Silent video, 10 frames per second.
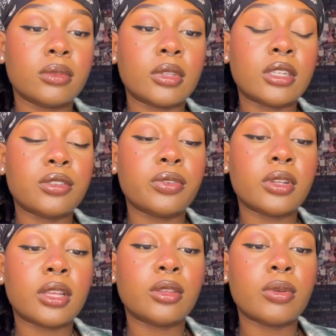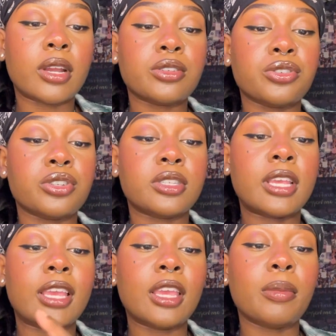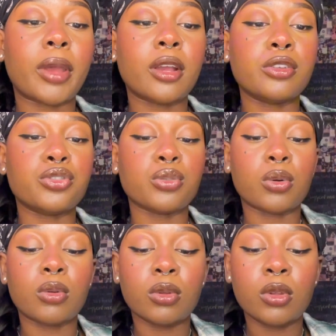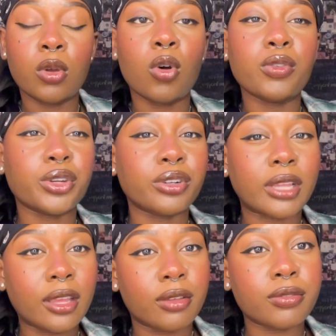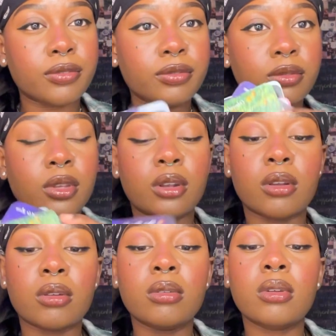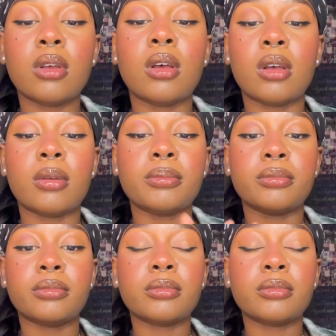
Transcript: I just feel like you guys are just taking back control over your life, you know?